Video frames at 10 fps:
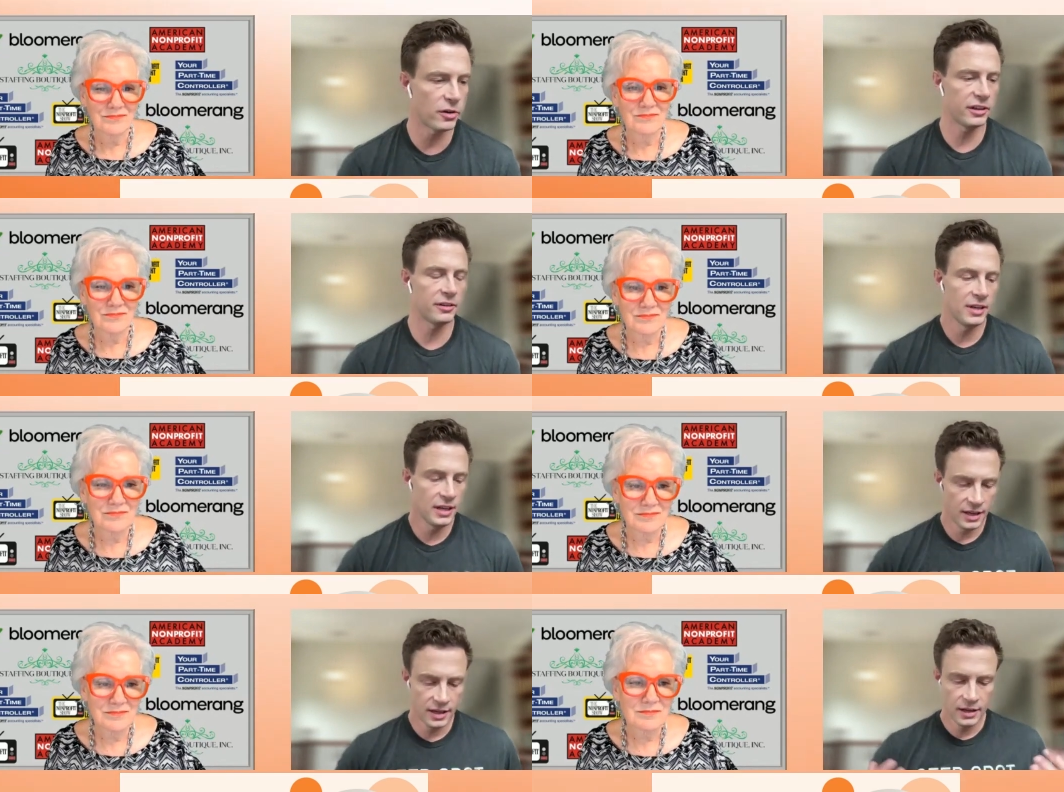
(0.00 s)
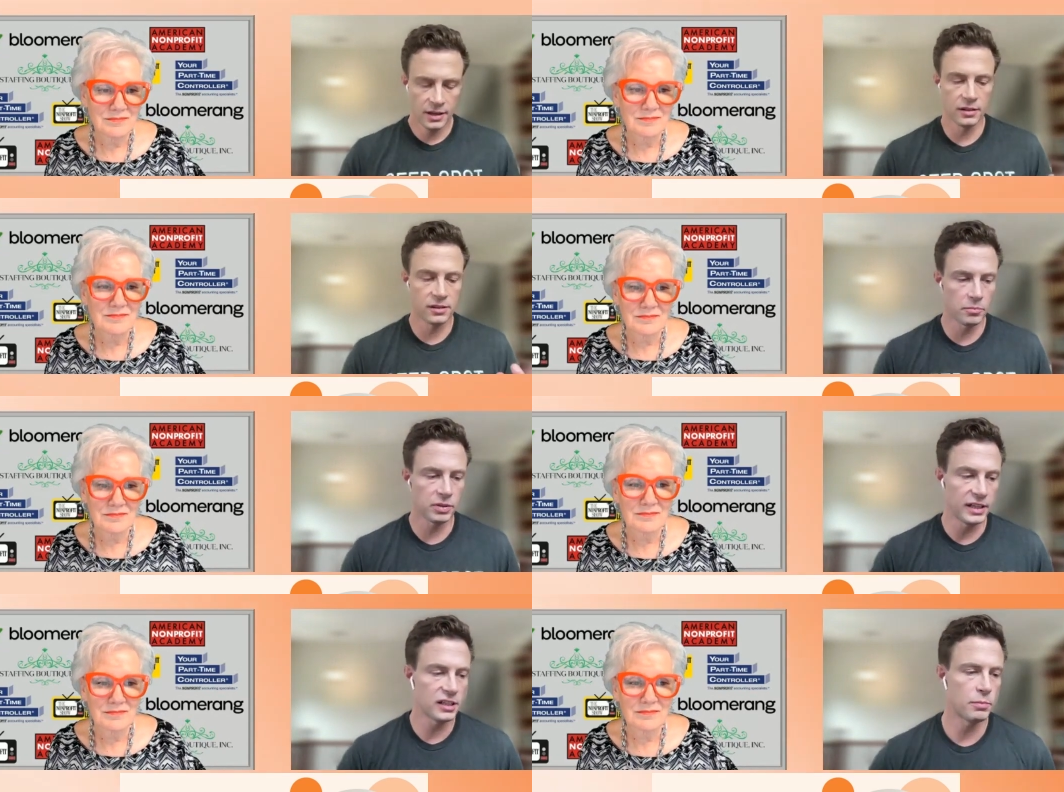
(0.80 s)
Speaker 1: already is in
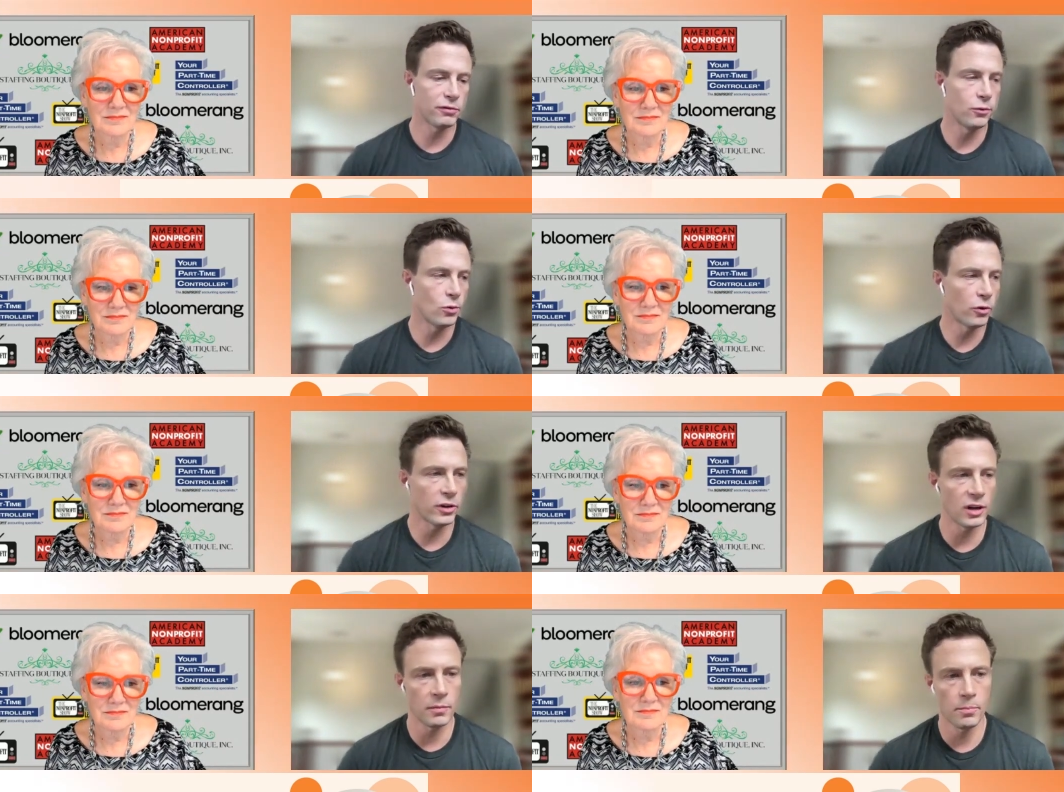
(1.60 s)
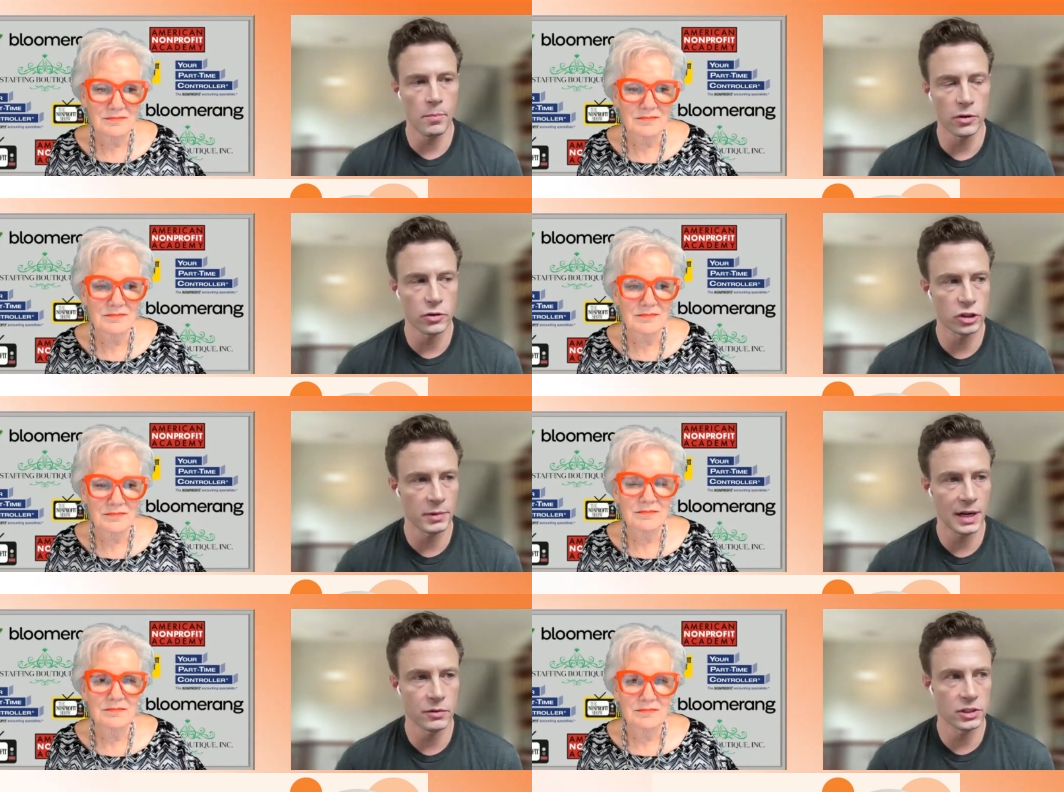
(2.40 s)
place before the partnership
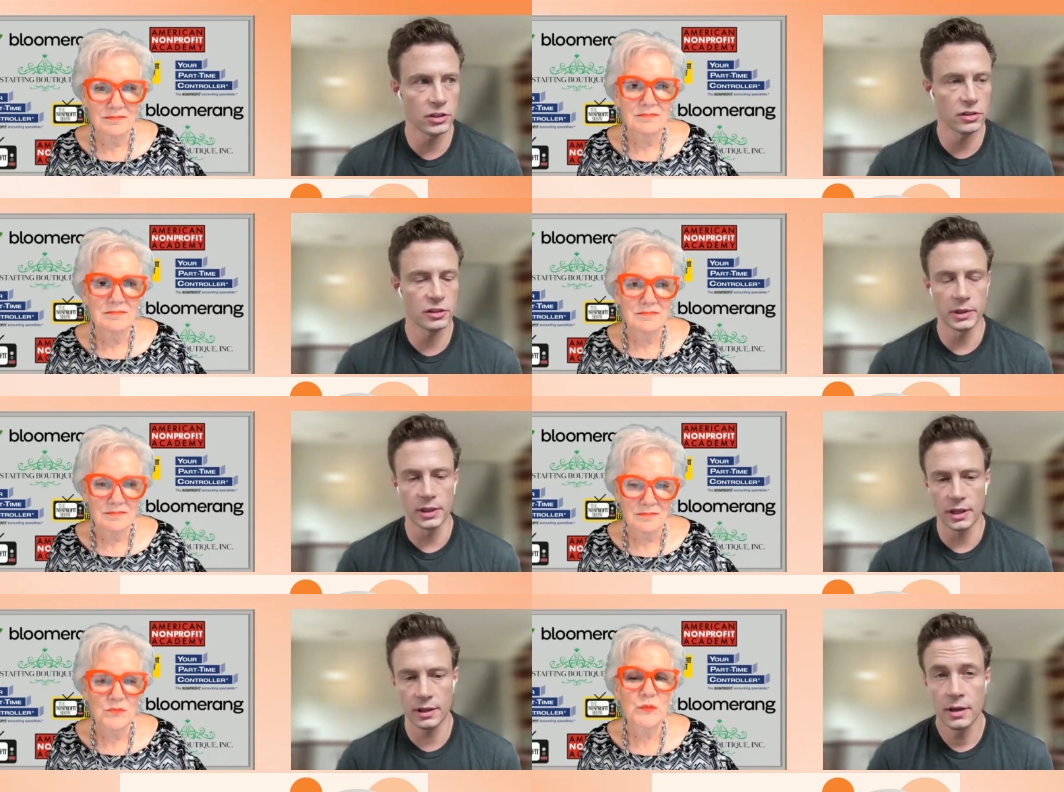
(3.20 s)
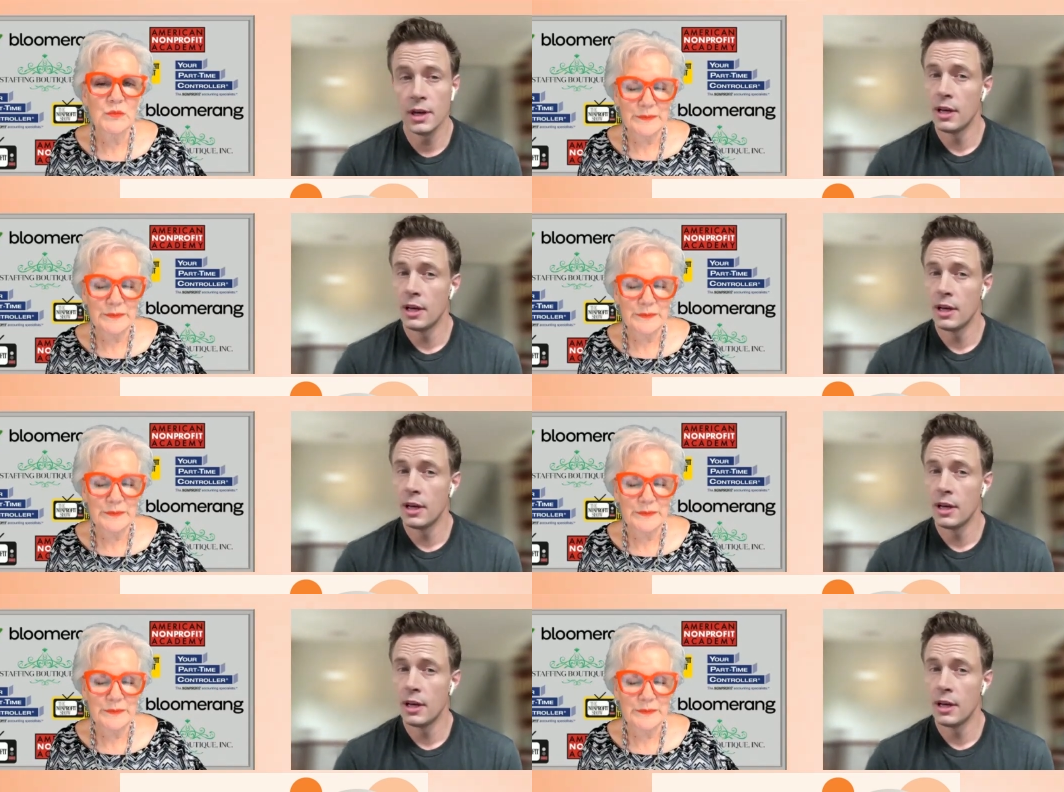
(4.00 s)
conversations begin.